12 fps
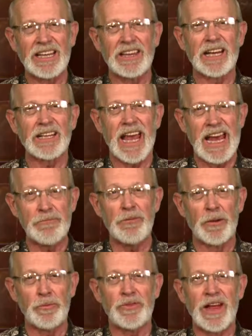that came
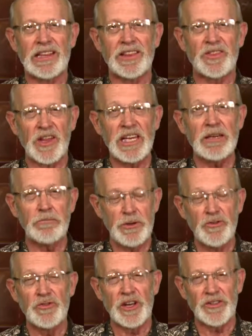up with that theme
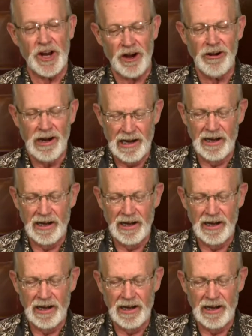music there.